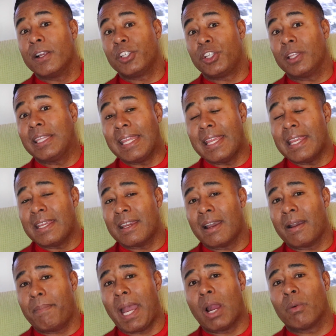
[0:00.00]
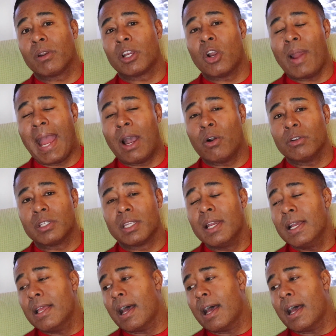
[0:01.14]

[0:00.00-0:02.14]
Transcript: should the uh, power go out.